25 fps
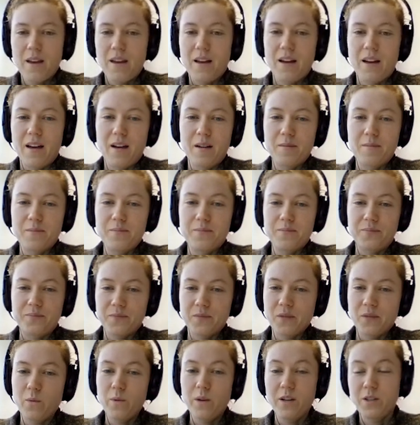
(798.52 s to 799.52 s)

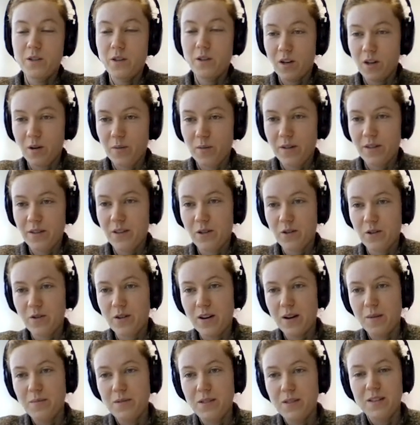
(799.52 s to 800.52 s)
we'll talk about the
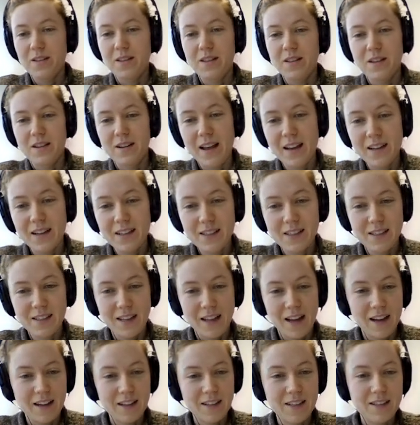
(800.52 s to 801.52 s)
traps in the next
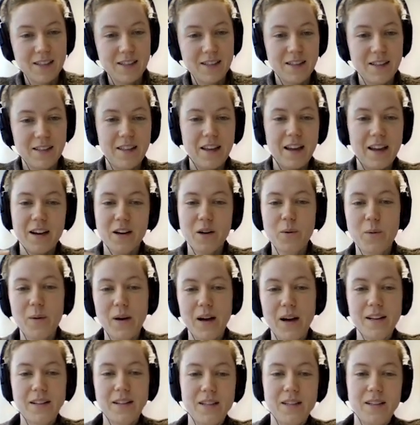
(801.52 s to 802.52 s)
slides, they
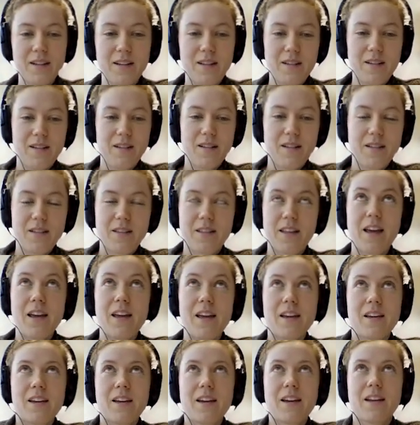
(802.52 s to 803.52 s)

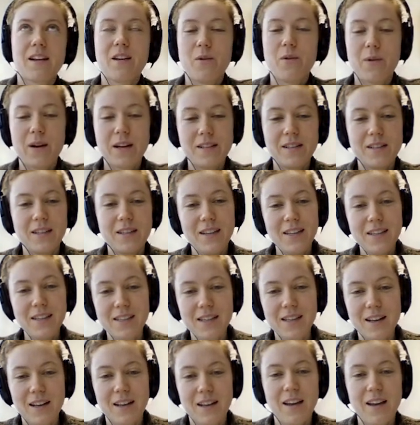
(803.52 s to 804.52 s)
can quite
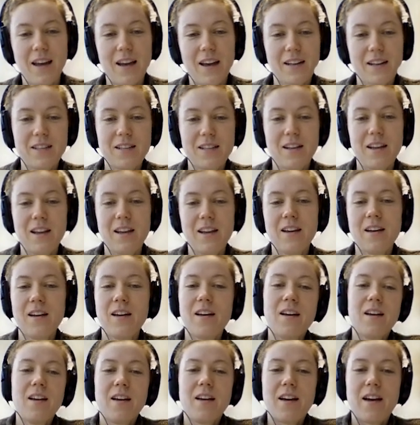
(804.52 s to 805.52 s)
easily actually
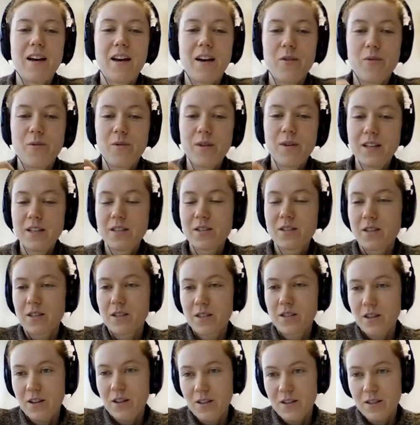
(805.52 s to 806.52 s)
reach a
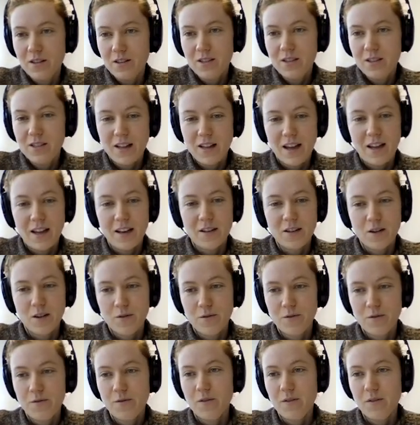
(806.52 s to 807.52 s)
certain state
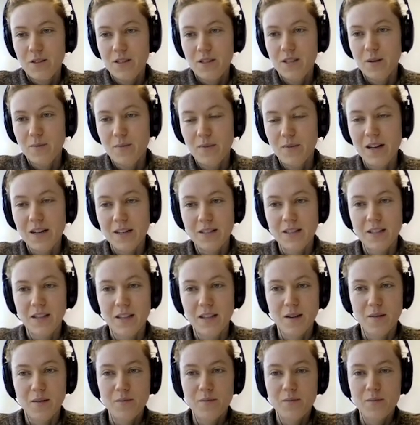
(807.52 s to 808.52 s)
of
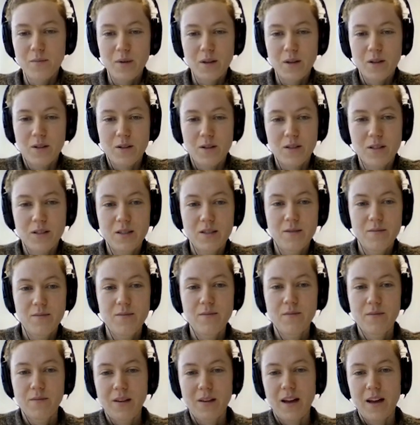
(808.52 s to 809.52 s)
stability. Because
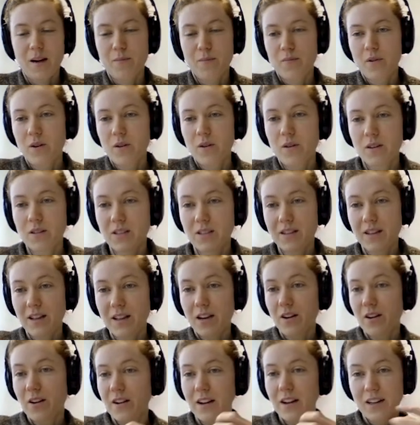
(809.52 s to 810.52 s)
yeah, brokers, they
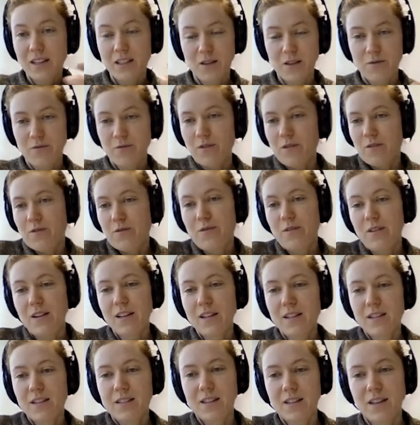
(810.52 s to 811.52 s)
connect different
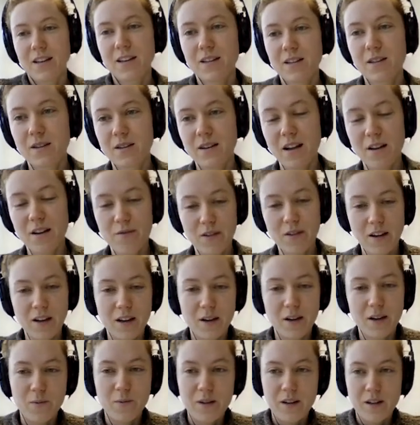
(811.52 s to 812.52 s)
fields and
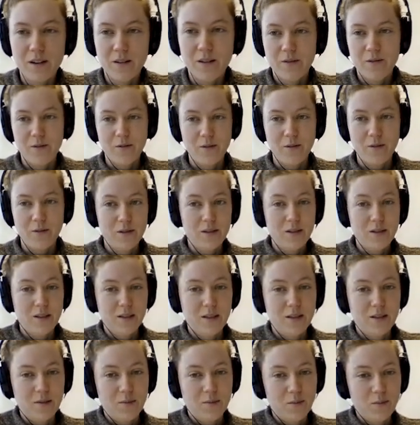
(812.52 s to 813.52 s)
navigate well through the
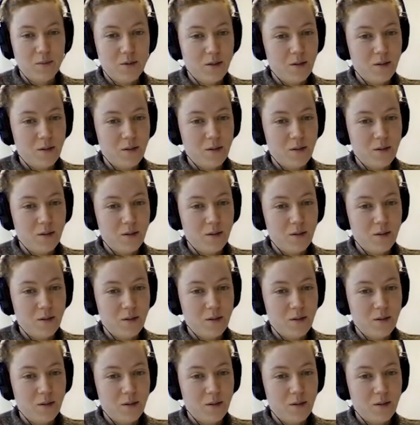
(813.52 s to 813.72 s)
system.